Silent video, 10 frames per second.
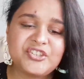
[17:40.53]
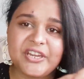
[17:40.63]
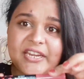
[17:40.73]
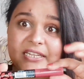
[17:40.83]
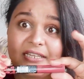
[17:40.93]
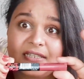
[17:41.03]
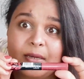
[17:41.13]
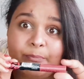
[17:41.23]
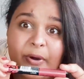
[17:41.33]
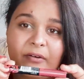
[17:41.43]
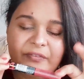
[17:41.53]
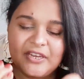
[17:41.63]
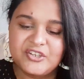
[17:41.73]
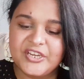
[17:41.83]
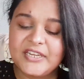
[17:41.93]
shade is the
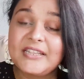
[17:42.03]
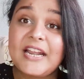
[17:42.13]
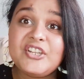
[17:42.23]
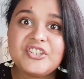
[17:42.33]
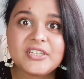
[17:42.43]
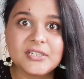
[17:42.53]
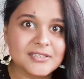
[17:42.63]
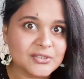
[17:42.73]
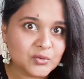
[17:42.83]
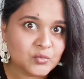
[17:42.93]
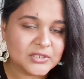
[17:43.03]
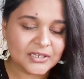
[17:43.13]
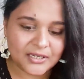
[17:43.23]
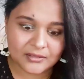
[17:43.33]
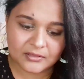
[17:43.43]
perfect shade that she is
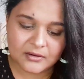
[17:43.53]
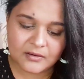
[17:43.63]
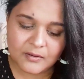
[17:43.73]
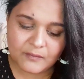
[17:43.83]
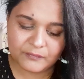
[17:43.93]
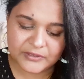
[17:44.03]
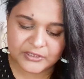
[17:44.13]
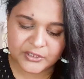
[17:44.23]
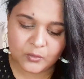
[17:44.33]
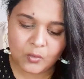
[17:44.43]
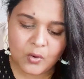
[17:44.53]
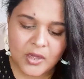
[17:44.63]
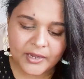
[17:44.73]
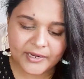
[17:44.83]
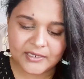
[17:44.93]
using in the video.
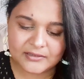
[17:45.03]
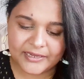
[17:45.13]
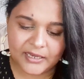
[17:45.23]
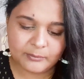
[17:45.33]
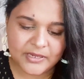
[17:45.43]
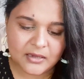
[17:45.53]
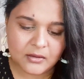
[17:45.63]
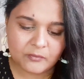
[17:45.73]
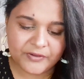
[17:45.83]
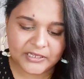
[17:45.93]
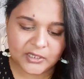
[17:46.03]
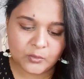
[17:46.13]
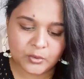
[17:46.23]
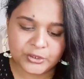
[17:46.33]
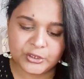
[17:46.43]
It can be a very
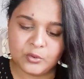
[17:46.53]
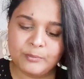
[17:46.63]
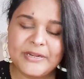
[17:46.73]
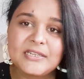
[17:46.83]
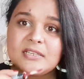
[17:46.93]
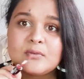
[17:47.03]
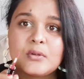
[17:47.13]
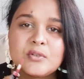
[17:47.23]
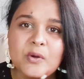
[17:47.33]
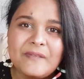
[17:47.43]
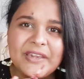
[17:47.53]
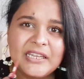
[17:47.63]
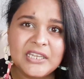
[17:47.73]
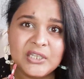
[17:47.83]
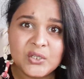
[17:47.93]
good dupe. It is also a
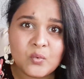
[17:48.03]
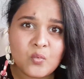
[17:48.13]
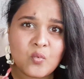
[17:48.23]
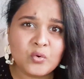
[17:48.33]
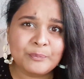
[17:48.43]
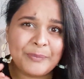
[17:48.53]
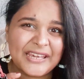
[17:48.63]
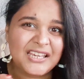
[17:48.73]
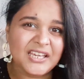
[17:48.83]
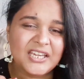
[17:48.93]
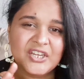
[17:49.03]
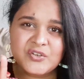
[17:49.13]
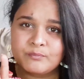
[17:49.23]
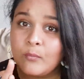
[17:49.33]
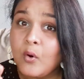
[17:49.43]
very nude,
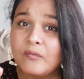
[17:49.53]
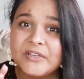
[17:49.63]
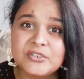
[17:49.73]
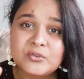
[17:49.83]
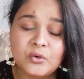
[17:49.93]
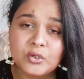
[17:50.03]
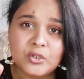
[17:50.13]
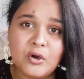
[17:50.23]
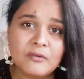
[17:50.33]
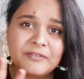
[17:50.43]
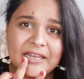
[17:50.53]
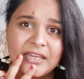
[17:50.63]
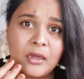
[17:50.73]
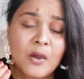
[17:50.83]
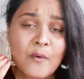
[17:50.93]
pinkish, mauvish sort of
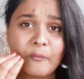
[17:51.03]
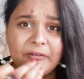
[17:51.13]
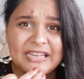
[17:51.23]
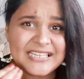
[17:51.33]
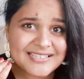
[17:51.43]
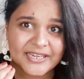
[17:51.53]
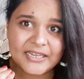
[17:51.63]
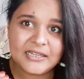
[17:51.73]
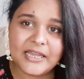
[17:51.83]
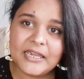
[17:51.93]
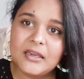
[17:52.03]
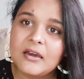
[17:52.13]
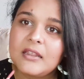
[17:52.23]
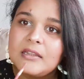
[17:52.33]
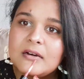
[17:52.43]
like very skin like
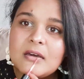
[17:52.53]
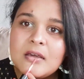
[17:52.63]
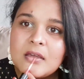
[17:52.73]
color.